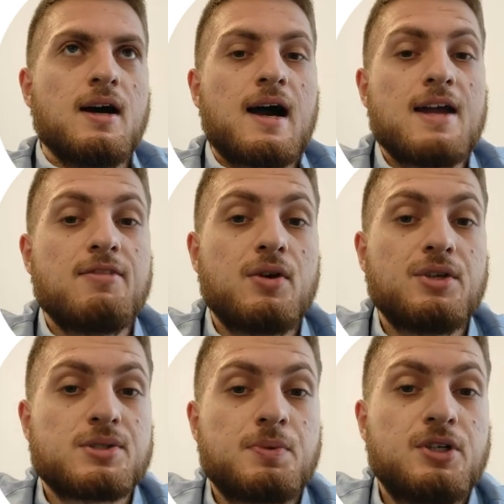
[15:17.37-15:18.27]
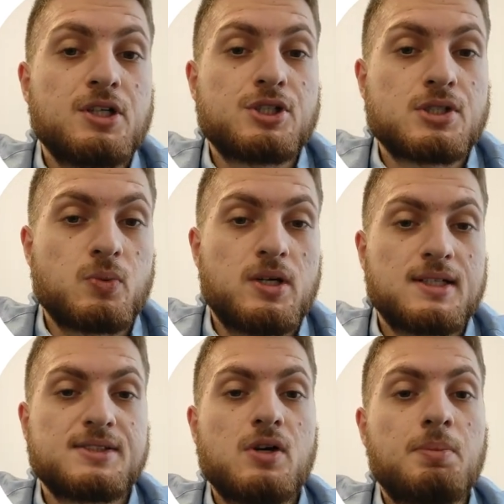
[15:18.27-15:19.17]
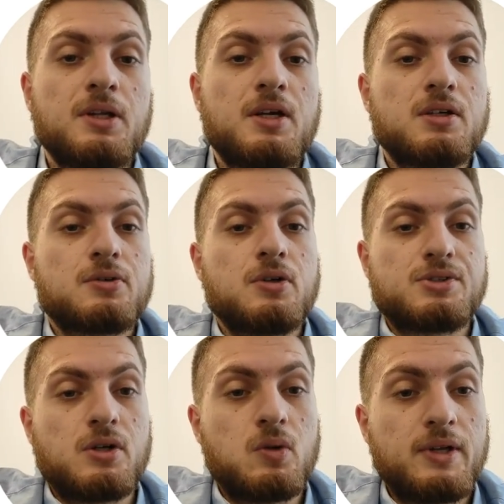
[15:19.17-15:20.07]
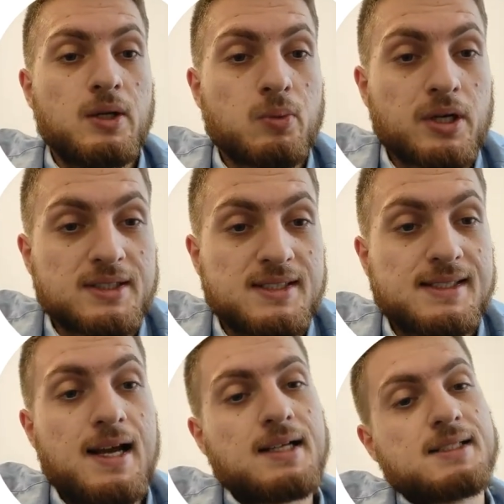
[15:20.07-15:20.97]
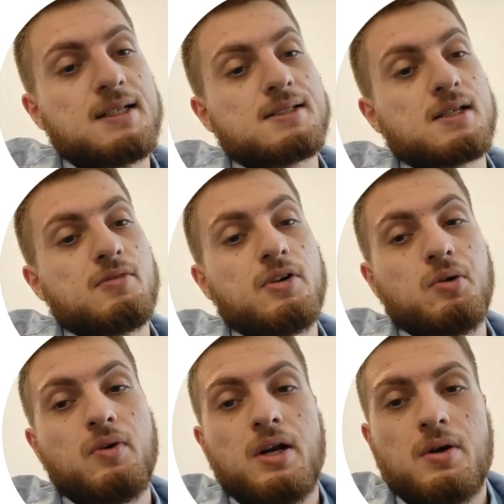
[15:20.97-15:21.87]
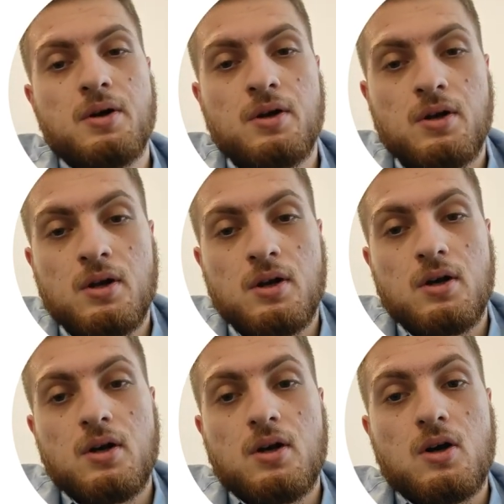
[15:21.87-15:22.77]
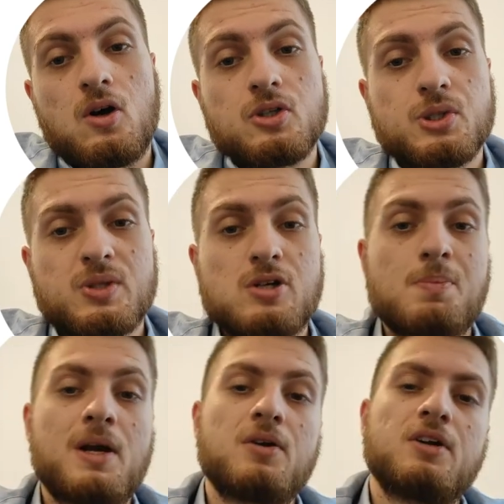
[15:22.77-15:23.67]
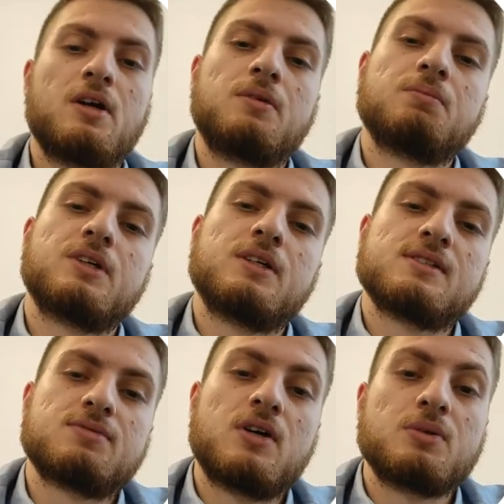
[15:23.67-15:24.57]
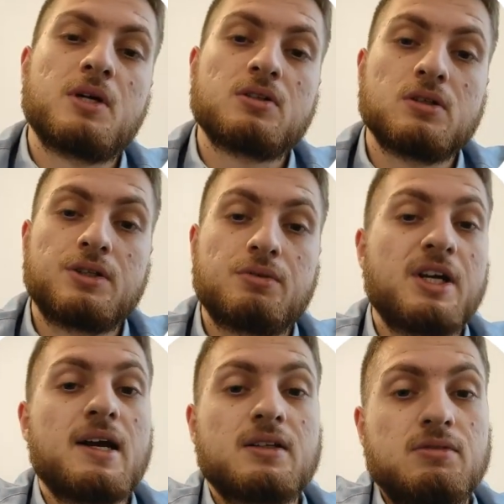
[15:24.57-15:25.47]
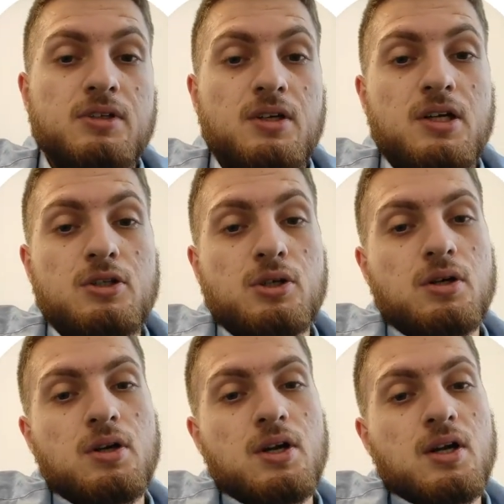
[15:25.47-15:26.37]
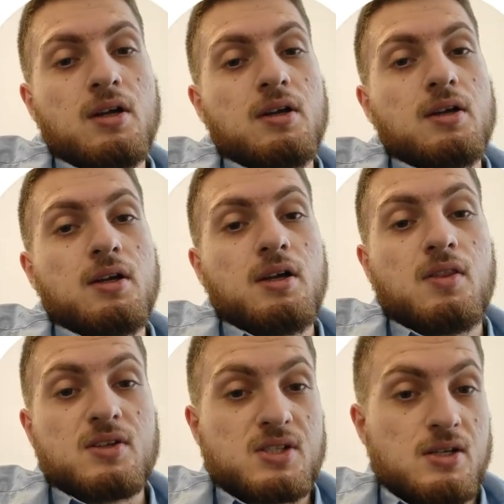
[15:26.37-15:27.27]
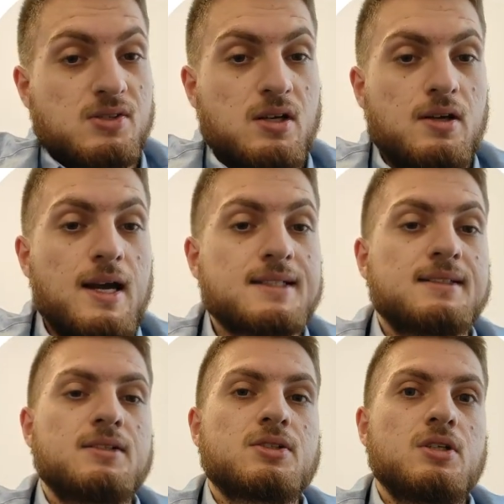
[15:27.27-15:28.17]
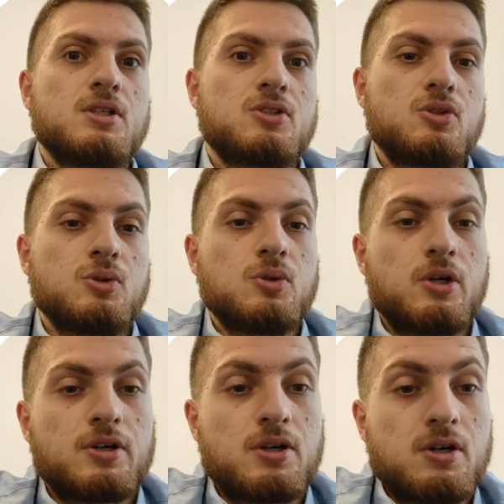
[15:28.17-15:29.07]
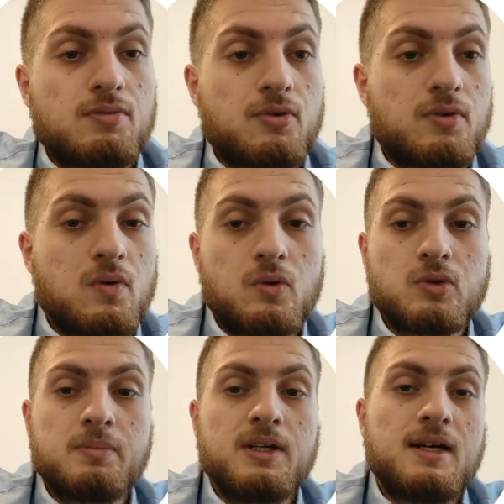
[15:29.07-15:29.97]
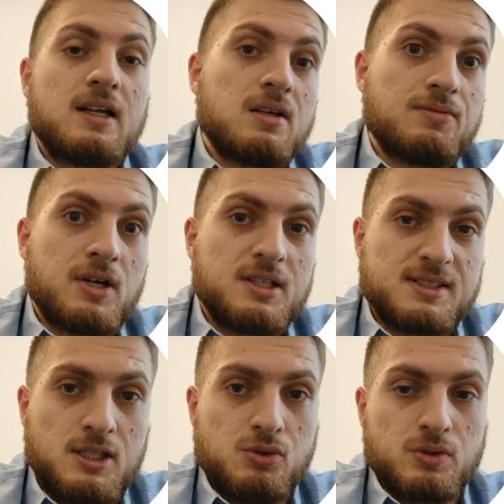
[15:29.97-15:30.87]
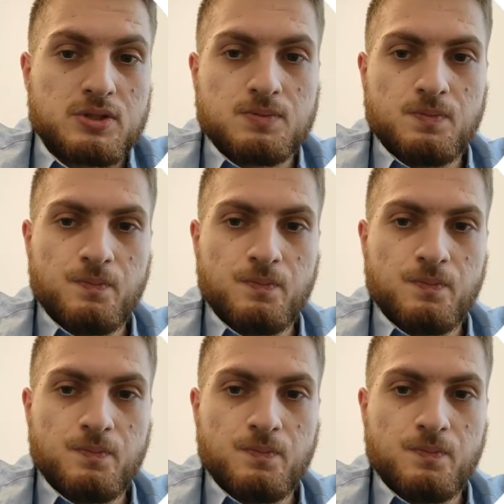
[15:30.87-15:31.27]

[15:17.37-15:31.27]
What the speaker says: high variance predictions when extrapolated across the whole network, since accidents are very rare. Also, such a paradigm is fundamentally reactive in nature, in the sense that accidents need to occur for the road to be identified as dangerous.